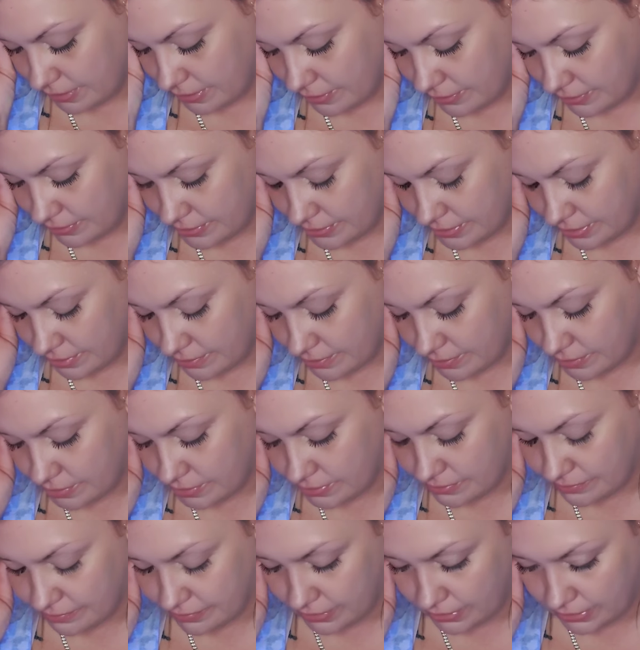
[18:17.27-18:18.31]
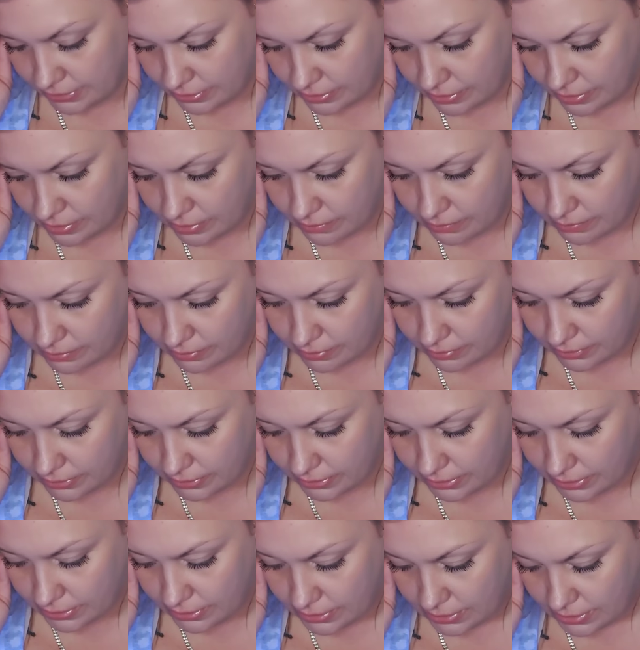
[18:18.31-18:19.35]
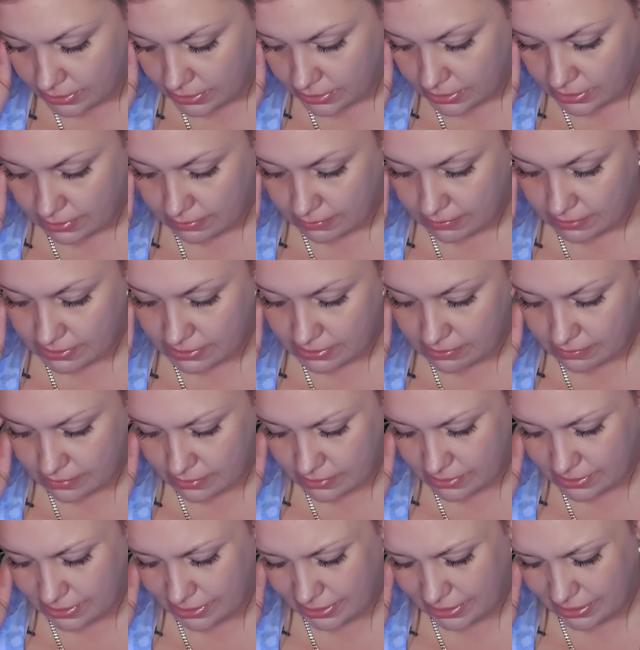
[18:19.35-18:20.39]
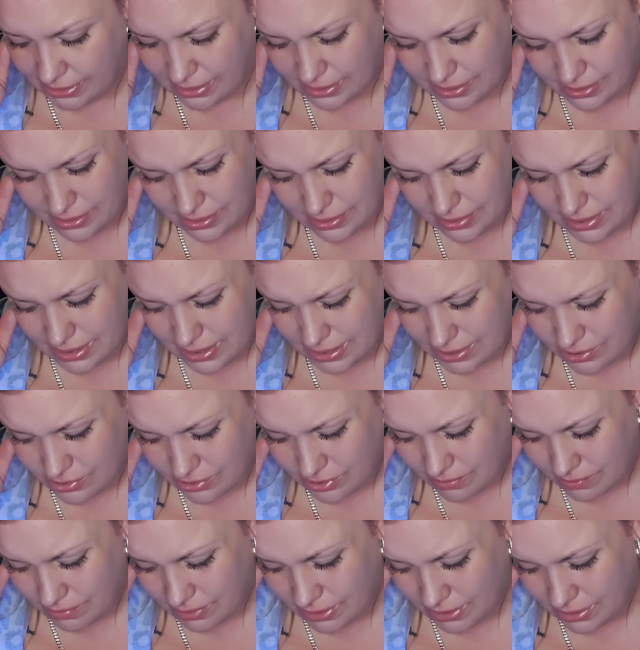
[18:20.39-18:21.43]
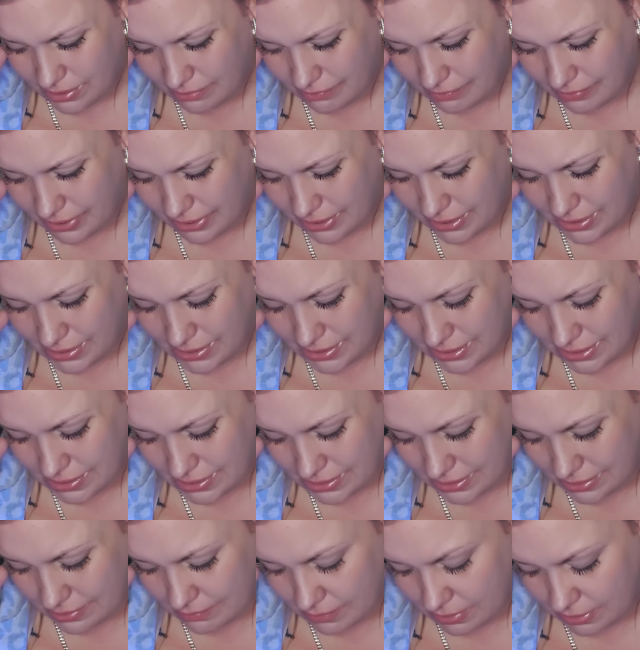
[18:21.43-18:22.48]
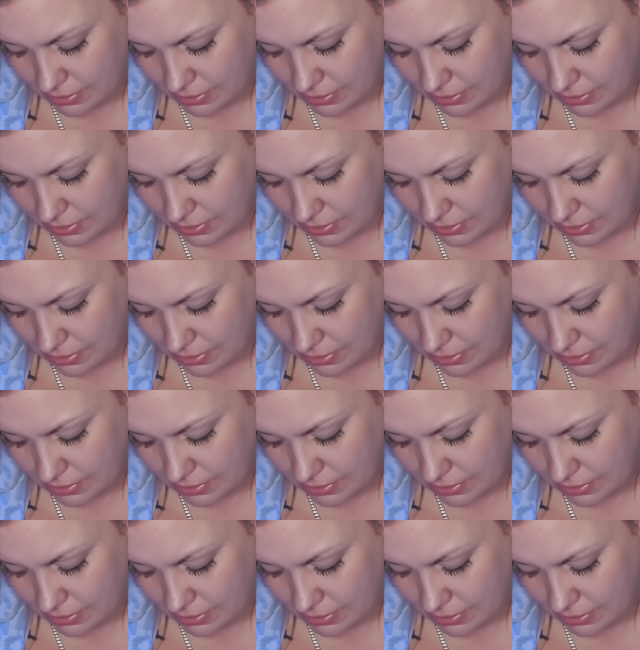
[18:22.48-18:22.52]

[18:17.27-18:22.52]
by all these options, feeling heartbroken. But someone's like daydreaming, fantasizing